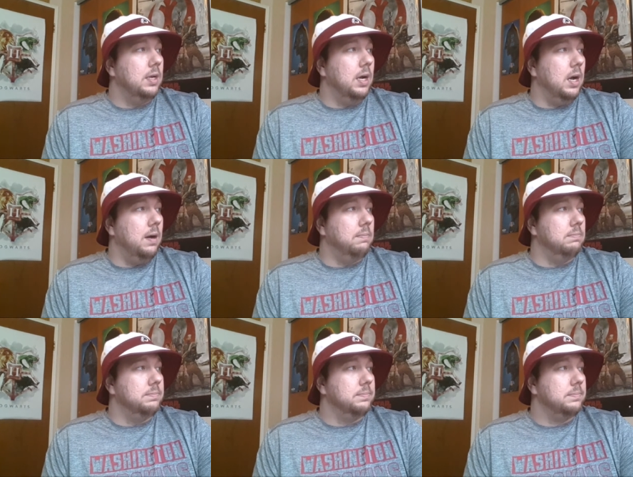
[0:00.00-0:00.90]

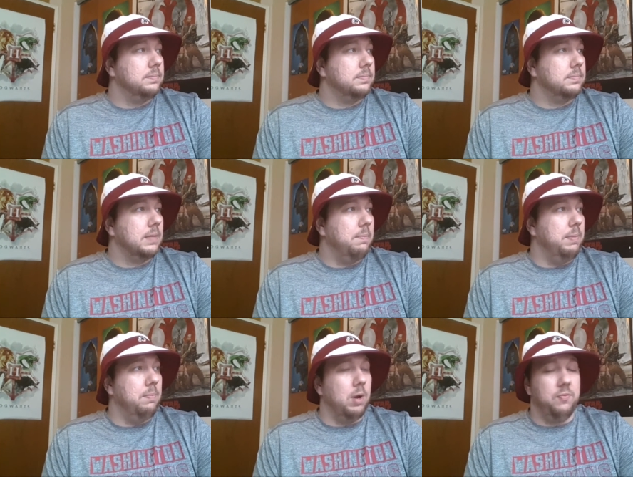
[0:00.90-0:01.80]
But
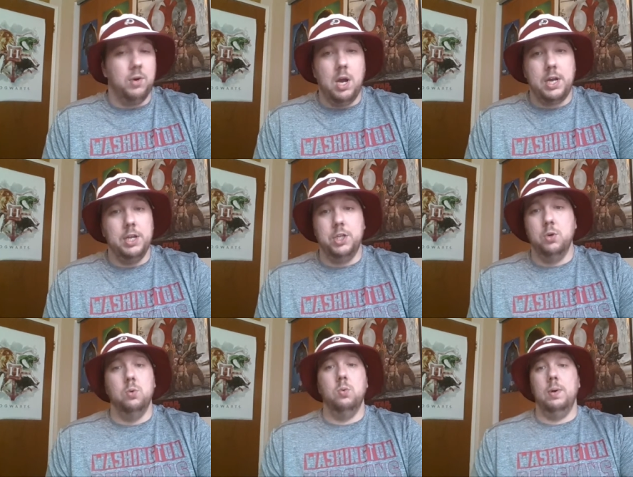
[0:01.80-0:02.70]
if we're not going to
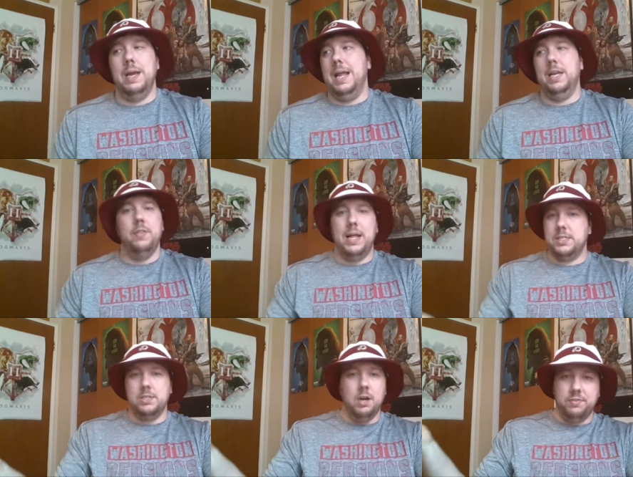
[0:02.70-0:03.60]
do any of
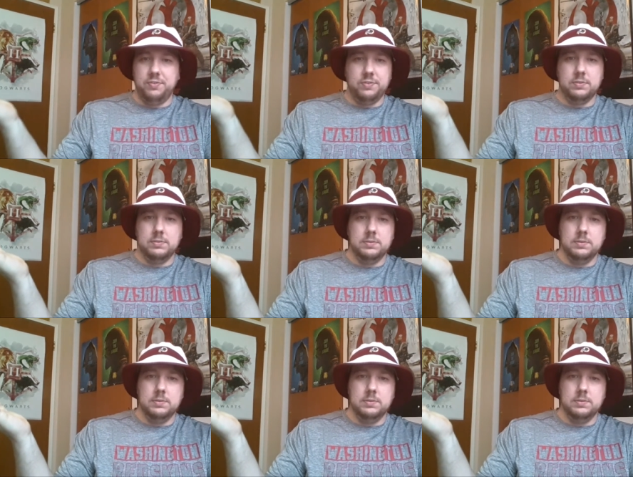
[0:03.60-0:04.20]
that stuff,